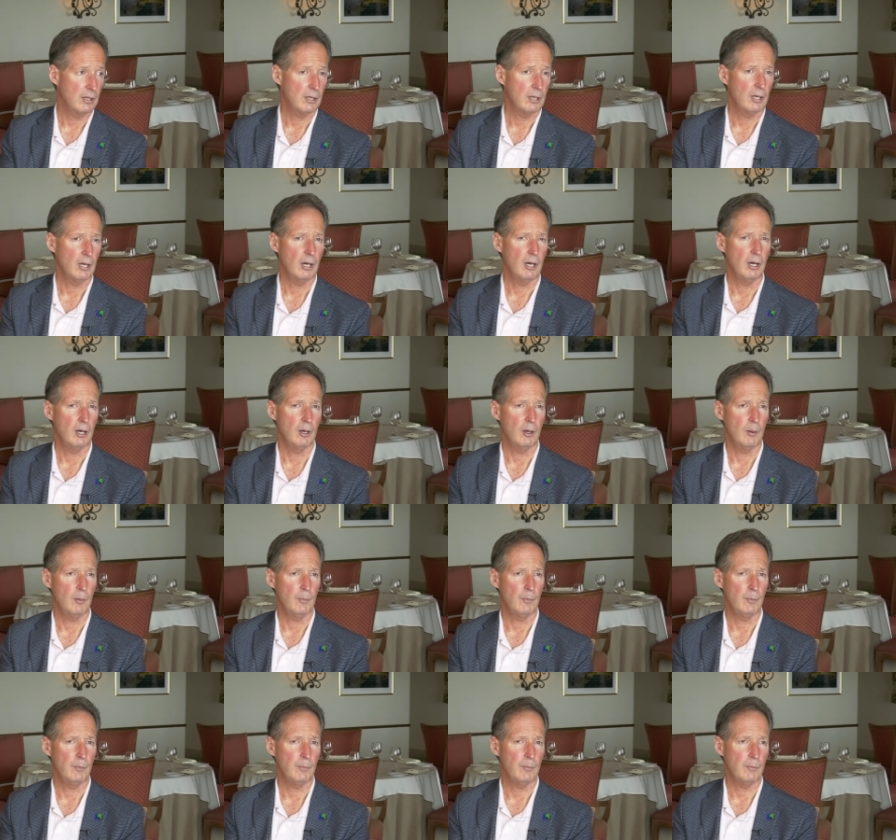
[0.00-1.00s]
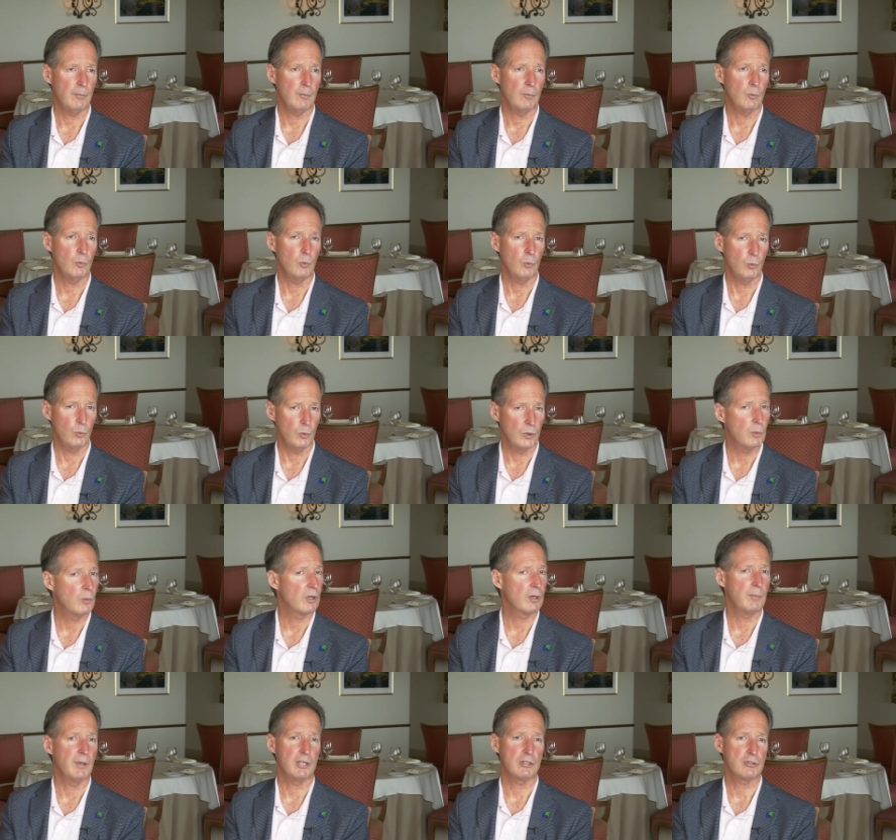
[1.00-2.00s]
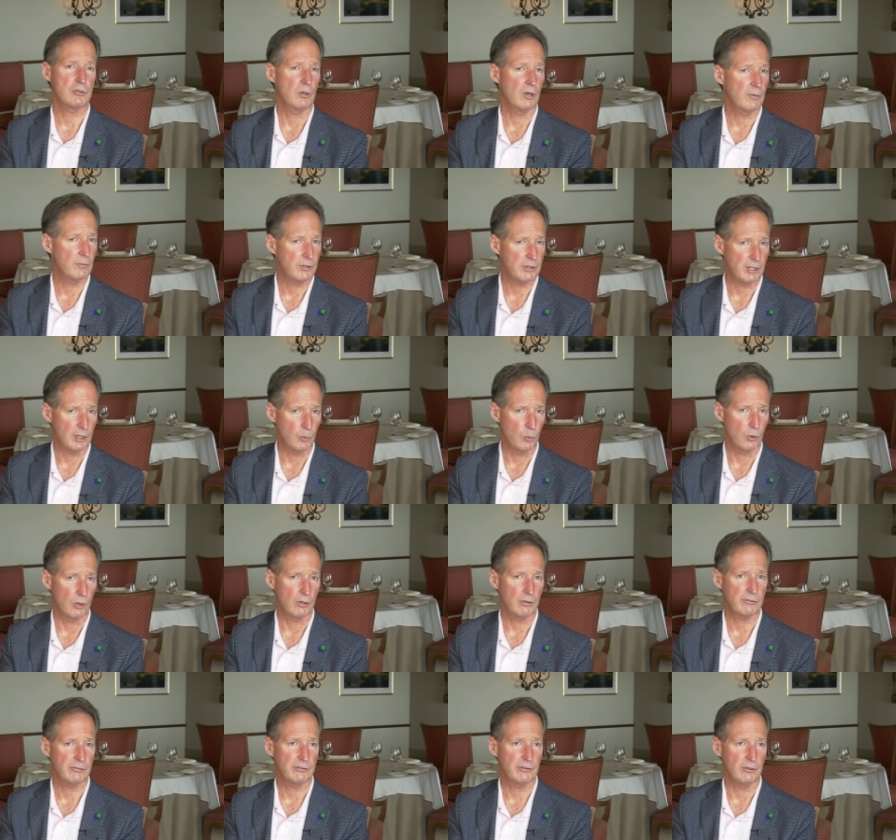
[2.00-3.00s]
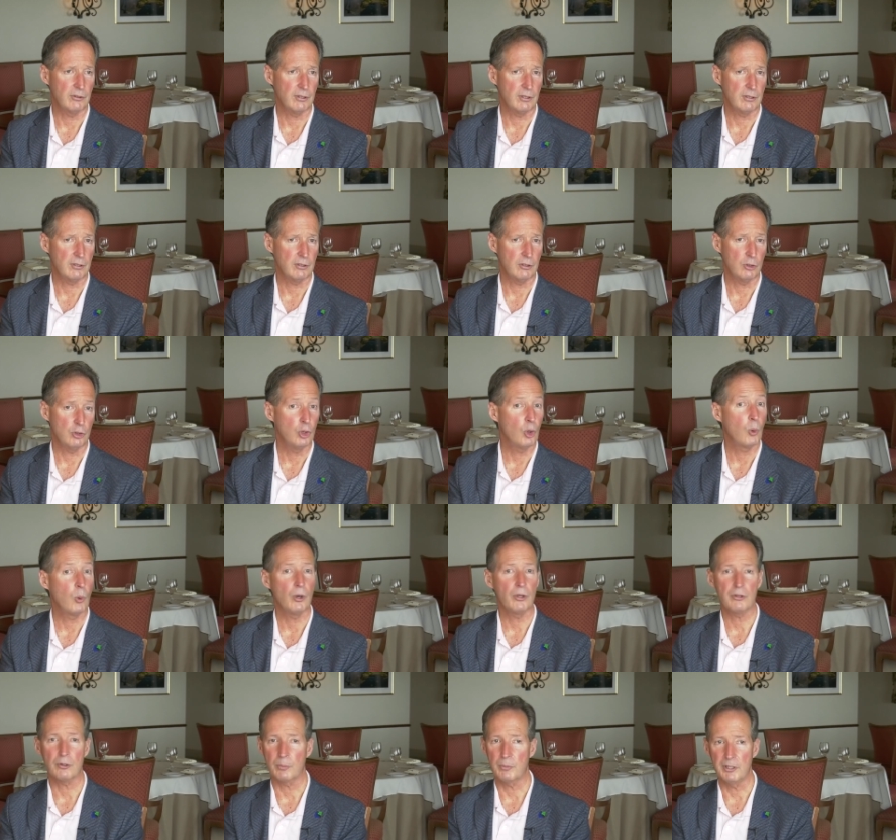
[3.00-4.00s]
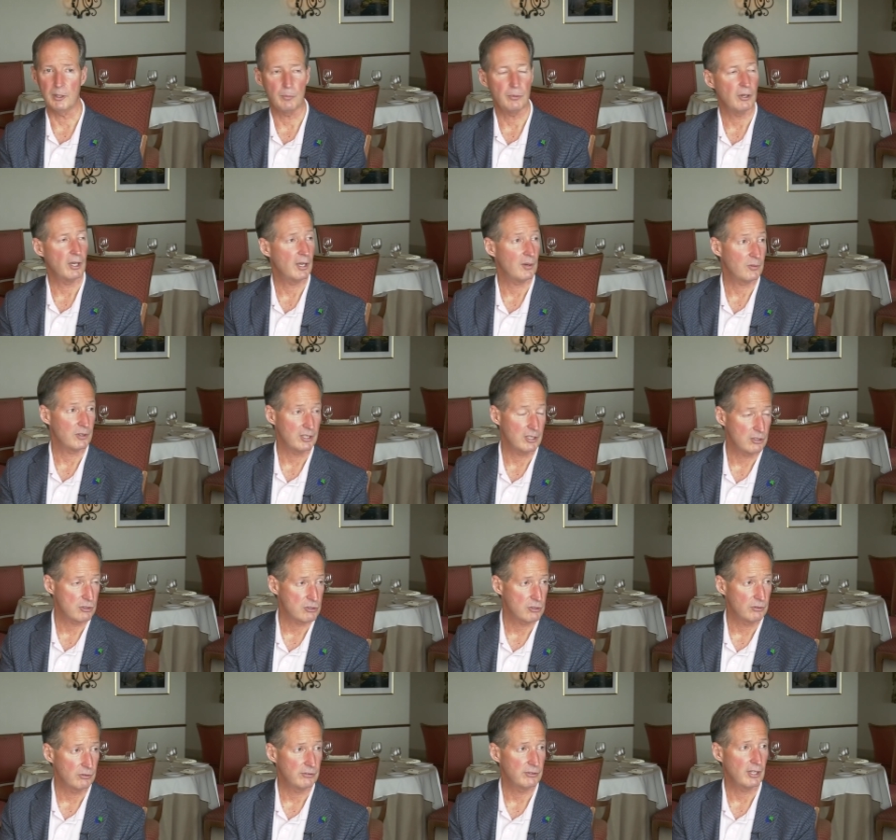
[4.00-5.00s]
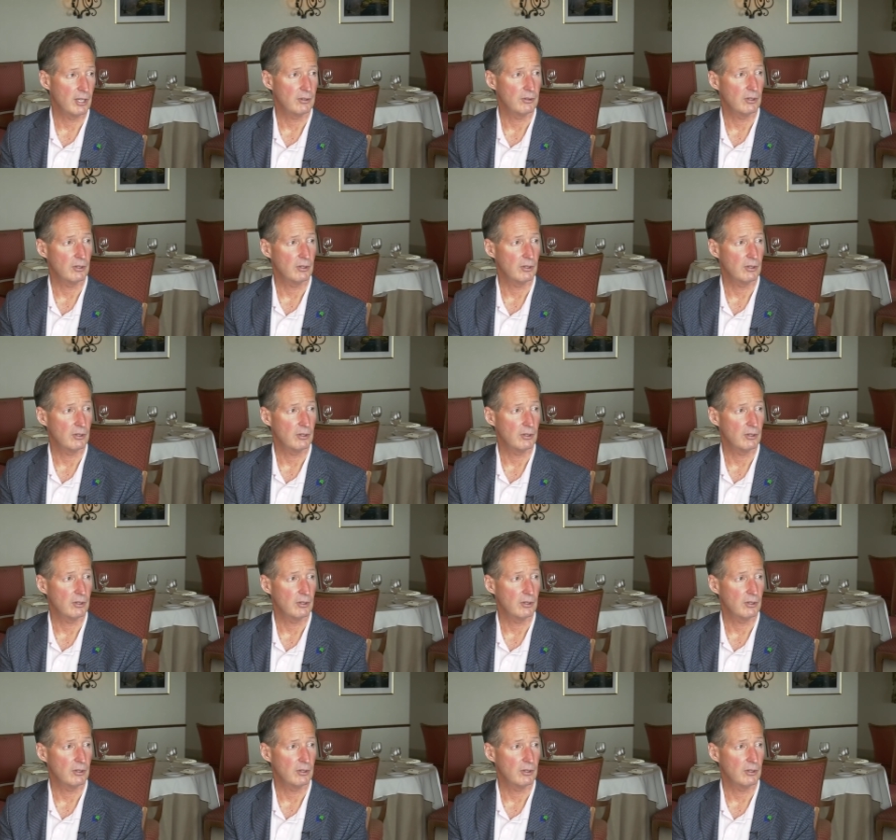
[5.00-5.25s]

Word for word: Um, we want to make sure everything works so that no other people have any issues down the